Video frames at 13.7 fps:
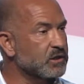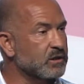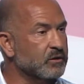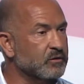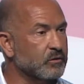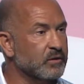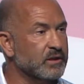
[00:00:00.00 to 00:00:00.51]

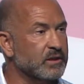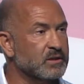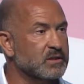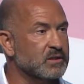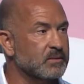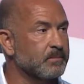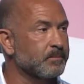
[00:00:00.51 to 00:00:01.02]

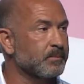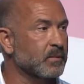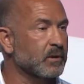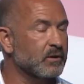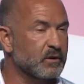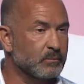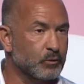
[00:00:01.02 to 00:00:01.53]
increase,
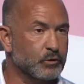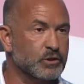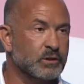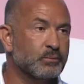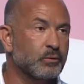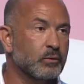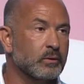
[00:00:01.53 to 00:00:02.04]
the emerging
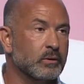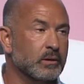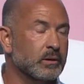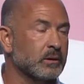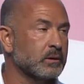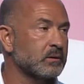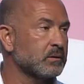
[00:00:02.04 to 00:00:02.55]

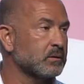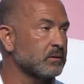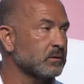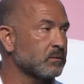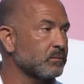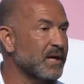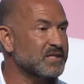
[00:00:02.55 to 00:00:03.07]
poor,
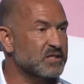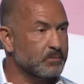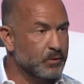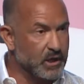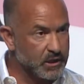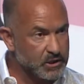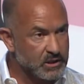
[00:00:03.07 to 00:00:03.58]
plastic
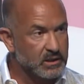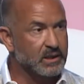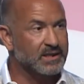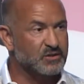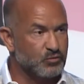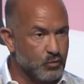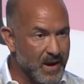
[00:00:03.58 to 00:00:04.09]
production
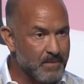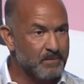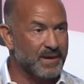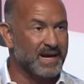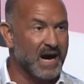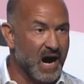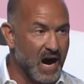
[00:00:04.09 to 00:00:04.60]
is
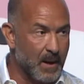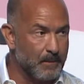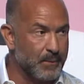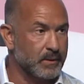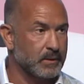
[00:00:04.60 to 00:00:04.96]
ramping up.